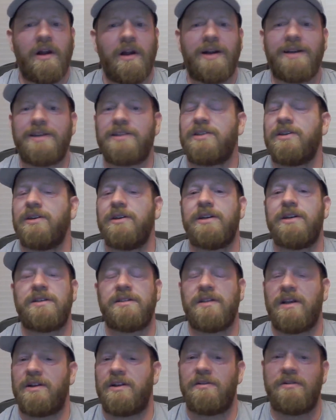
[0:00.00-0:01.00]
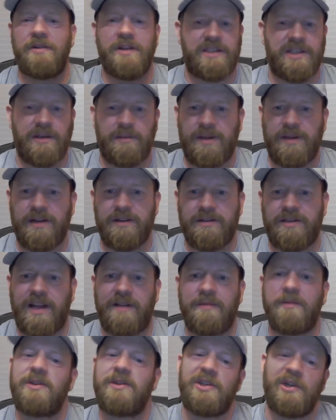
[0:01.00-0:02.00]
Not as good as letting you get something
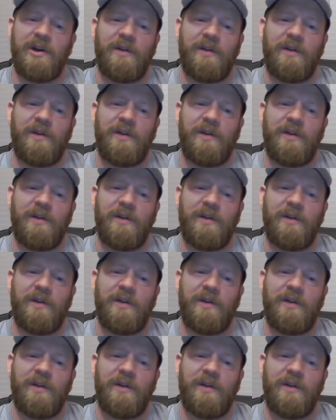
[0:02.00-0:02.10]
else out of it,